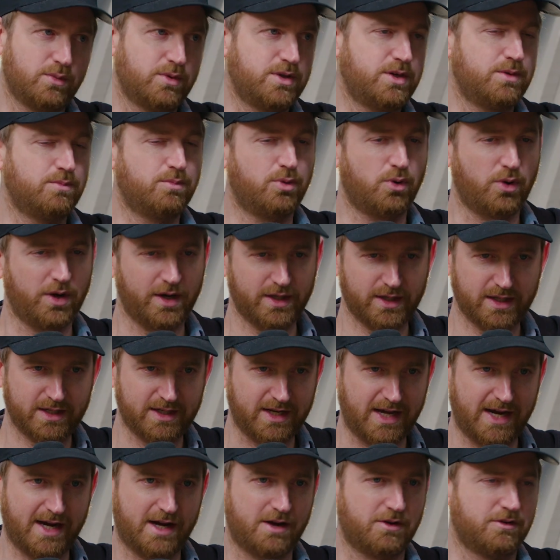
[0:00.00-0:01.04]
when you boil
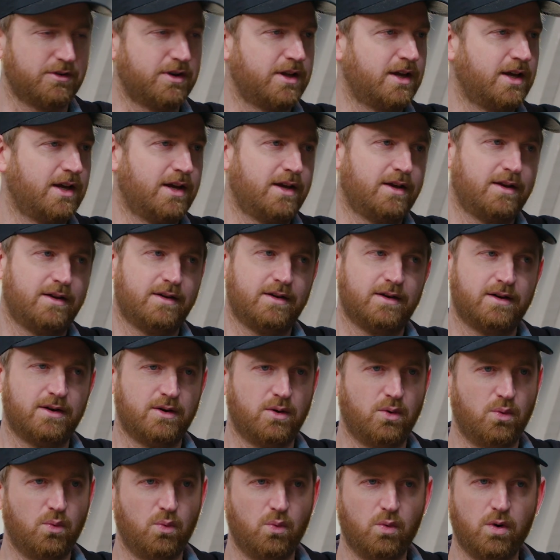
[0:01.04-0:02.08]
it down,
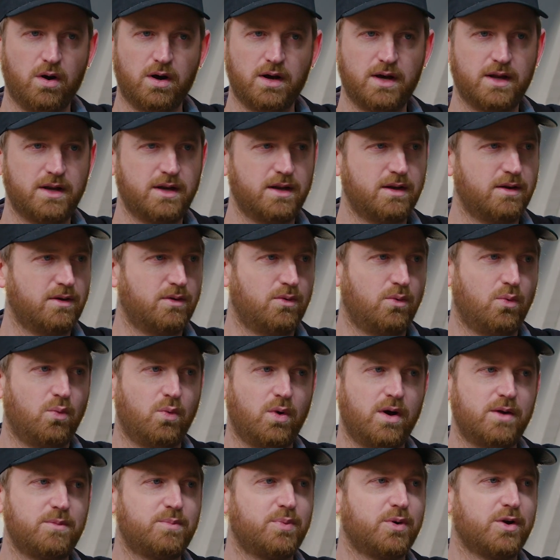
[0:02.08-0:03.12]
one
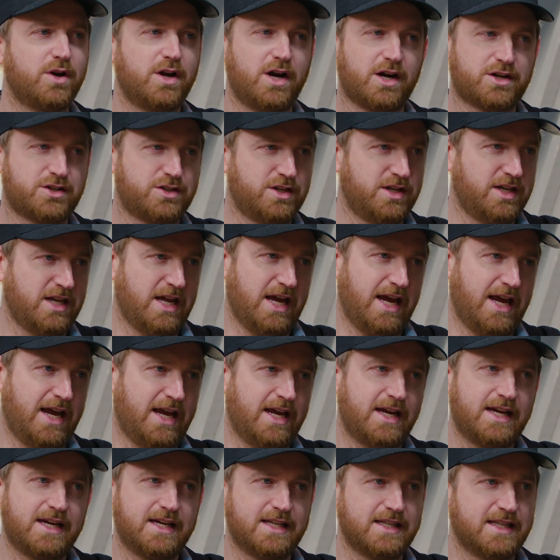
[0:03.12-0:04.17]
production
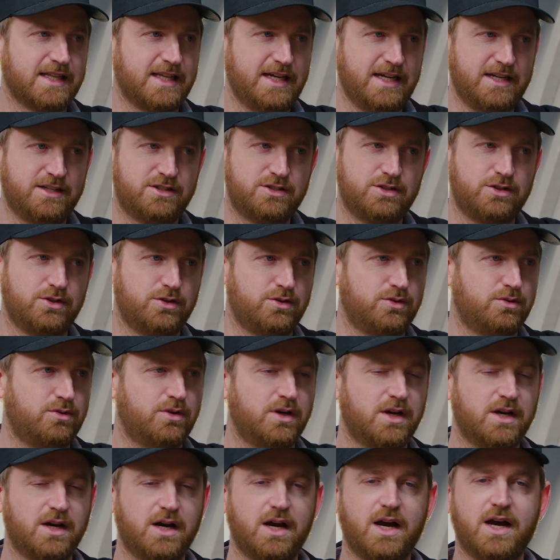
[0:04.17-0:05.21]
day can lead to
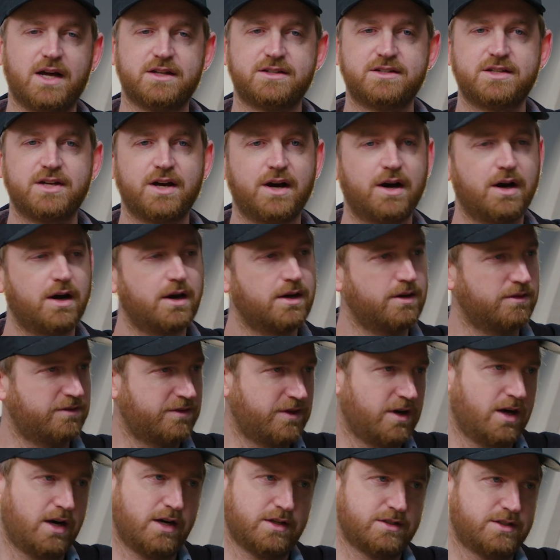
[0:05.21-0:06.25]
a ton
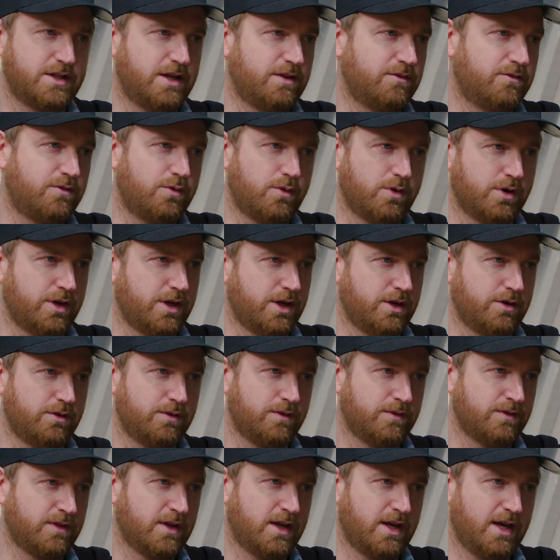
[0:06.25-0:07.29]
of content for you.
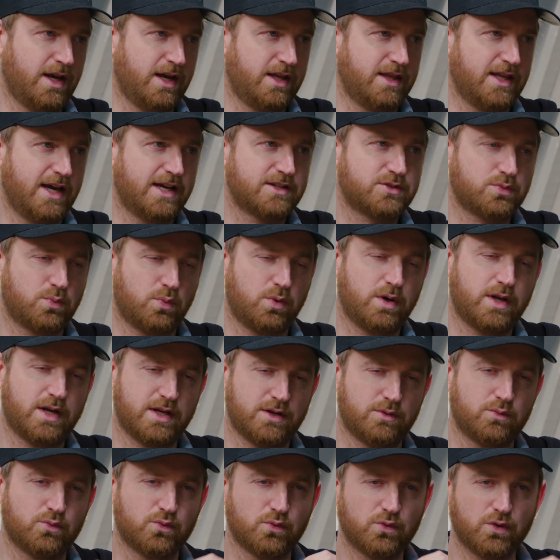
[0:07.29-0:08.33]
And that's what
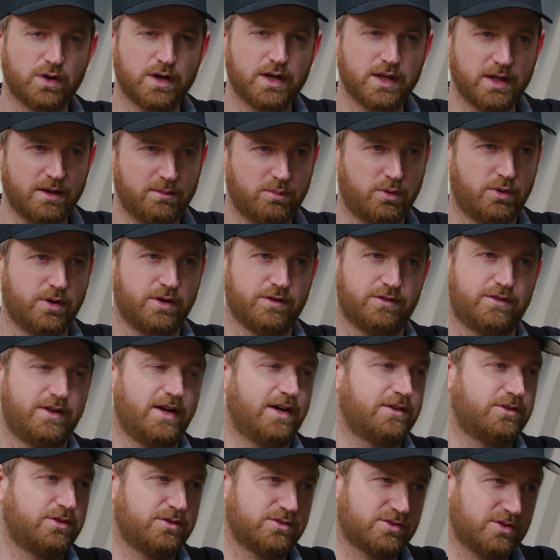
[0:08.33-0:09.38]
it really boils
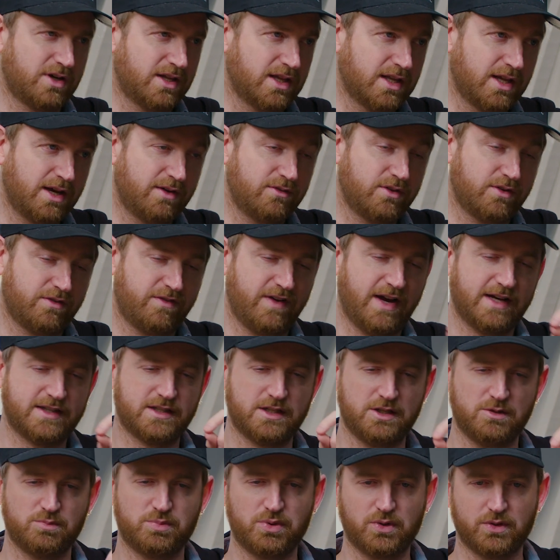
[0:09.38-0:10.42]
down to. So I love the fact
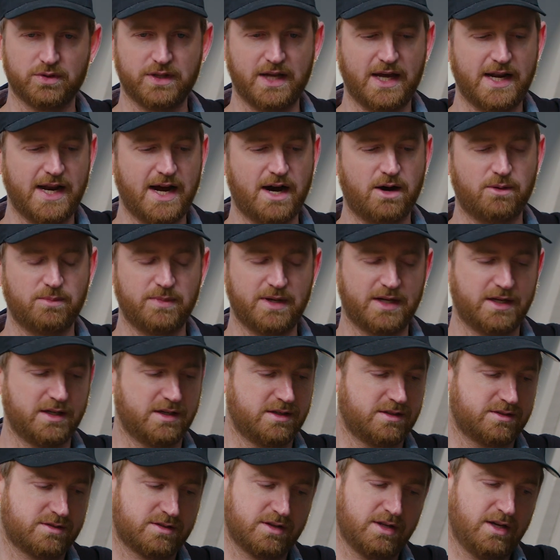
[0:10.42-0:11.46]
that you pulled that out,
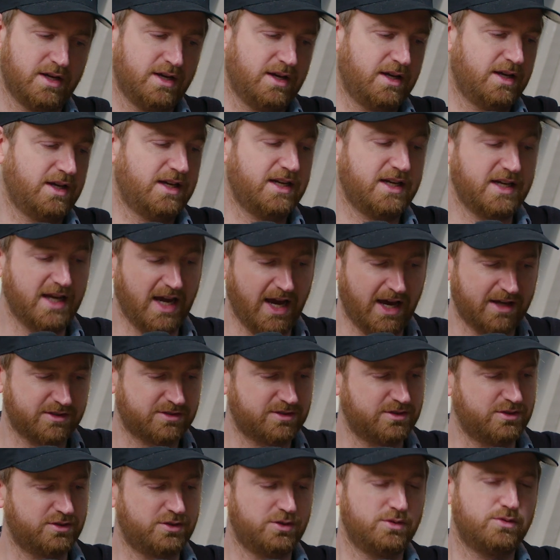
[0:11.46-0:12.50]
because
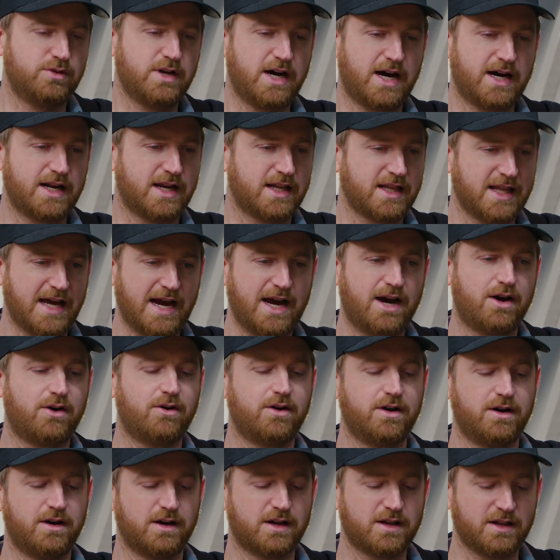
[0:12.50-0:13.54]
yes, do not
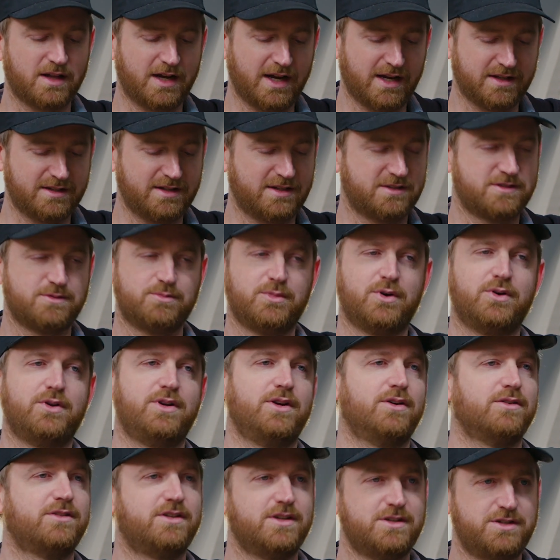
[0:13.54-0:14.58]
allow a client
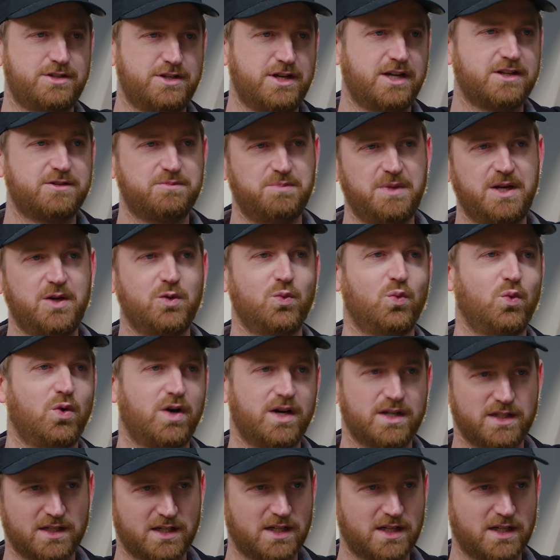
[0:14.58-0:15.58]
testimonial to just be one